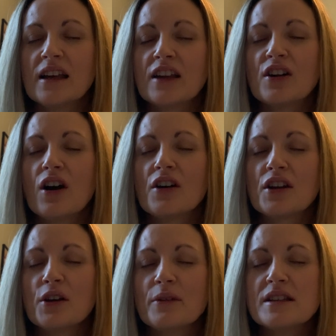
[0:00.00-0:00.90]
and a God
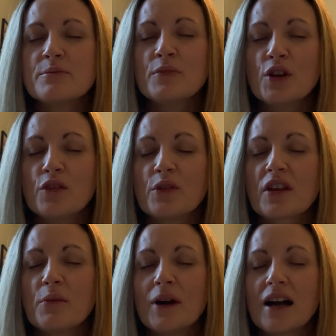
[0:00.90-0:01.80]
who is moved with
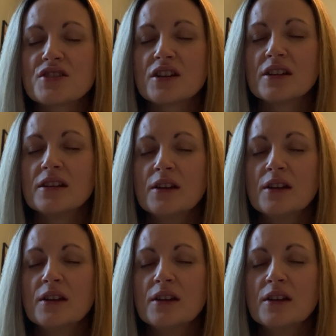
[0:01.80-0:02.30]
compassion.